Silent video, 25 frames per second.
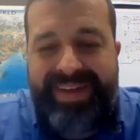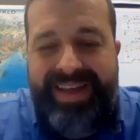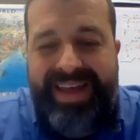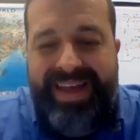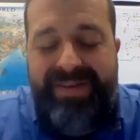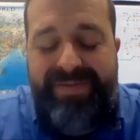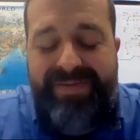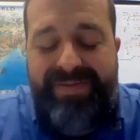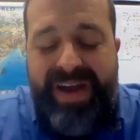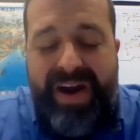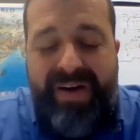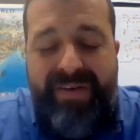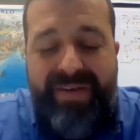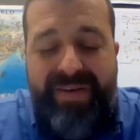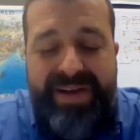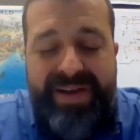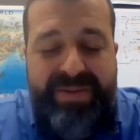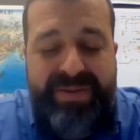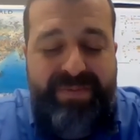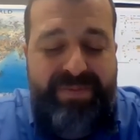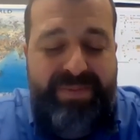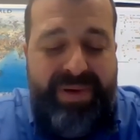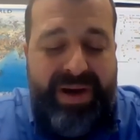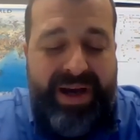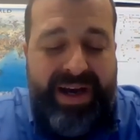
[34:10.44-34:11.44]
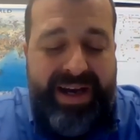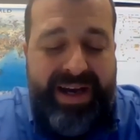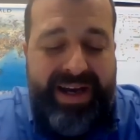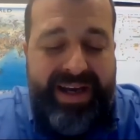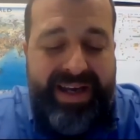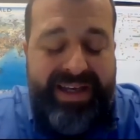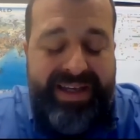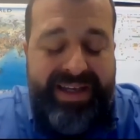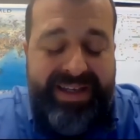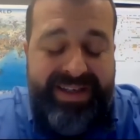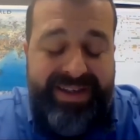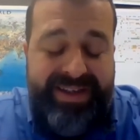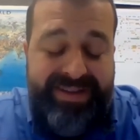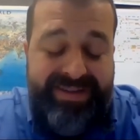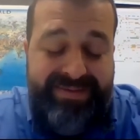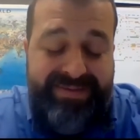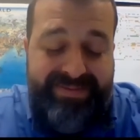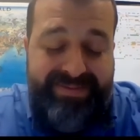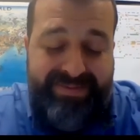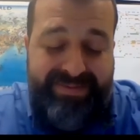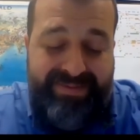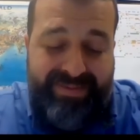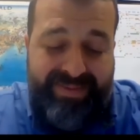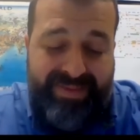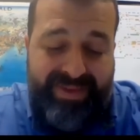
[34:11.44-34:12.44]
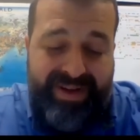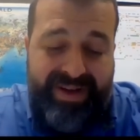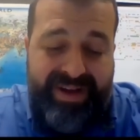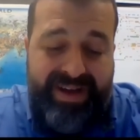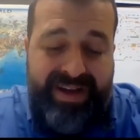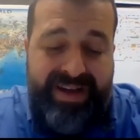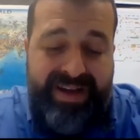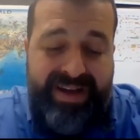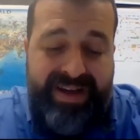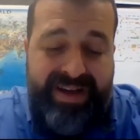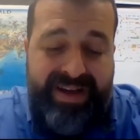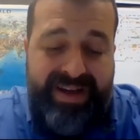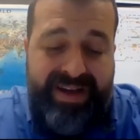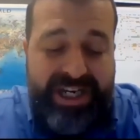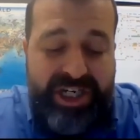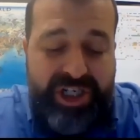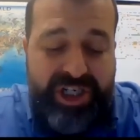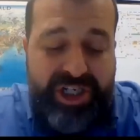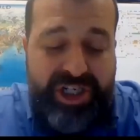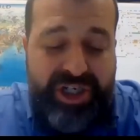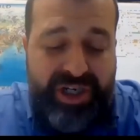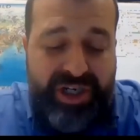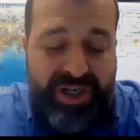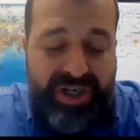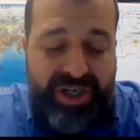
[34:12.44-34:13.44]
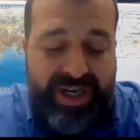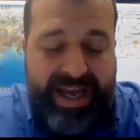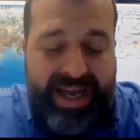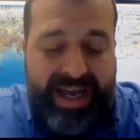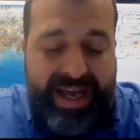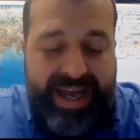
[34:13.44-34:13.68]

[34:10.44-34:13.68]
It varies by nation,